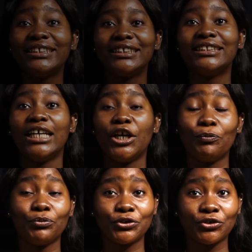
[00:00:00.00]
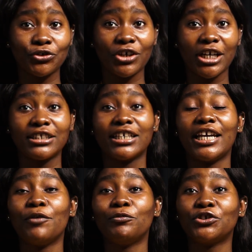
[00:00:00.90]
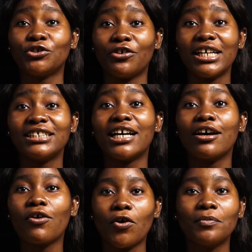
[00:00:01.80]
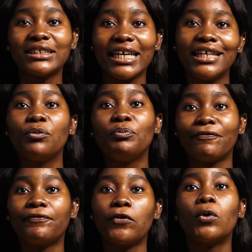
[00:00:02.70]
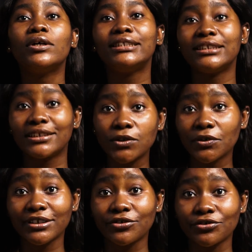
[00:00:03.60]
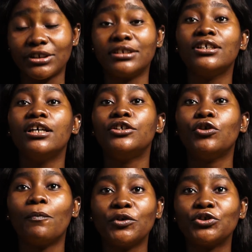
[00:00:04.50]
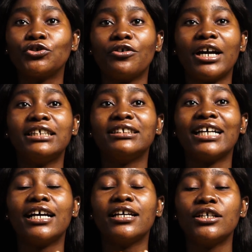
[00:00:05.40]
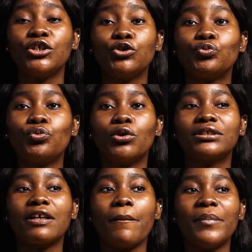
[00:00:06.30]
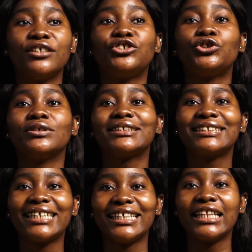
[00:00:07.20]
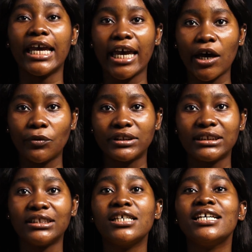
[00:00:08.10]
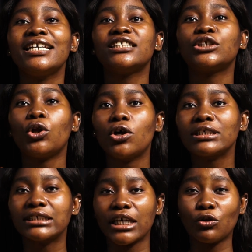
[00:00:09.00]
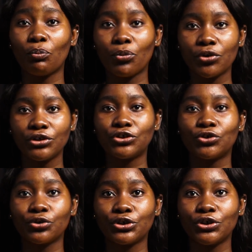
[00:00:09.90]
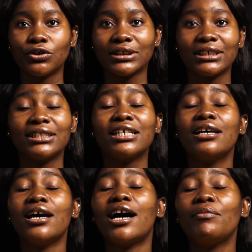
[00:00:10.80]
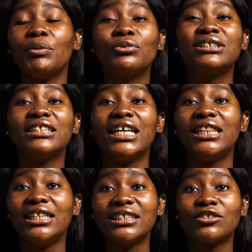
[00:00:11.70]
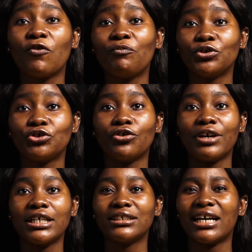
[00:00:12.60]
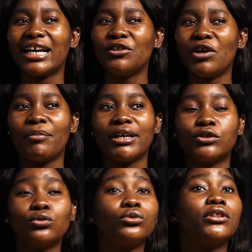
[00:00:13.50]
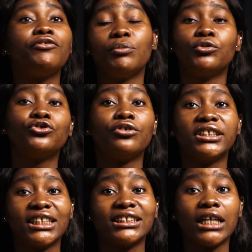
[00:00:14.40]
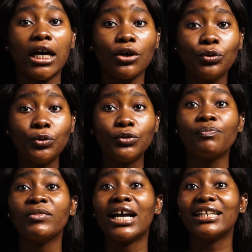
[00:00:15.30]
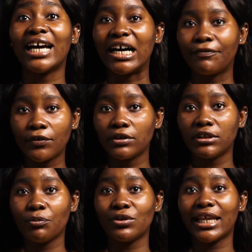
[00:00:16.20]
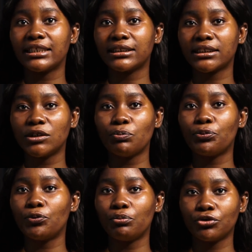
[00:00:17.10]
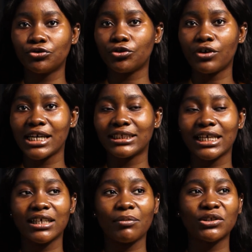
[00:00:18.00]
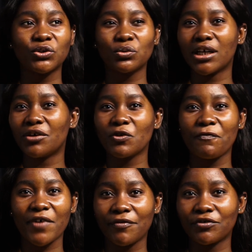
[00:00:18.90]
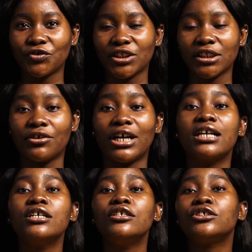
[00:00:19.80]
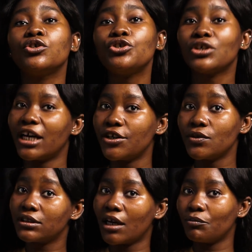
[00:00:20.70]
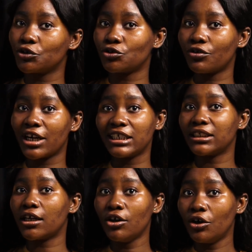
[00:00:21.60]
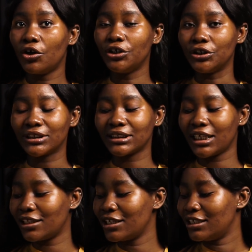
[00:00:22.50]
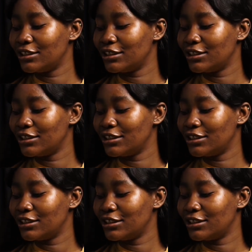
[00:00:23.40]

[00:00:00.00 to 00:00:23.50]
need a moisturizer. A moisturizer comes in before the sunscreen. Your moisturizer is what makes your skin healthy. It locks in moisture to your skin. I'll be putting a list of moisturizer. I know about 2 to 3 moisturizers that are good and are affordable. Like the simple moisturizer is about 2,500 naira. So you can use that moisturizer on your skin.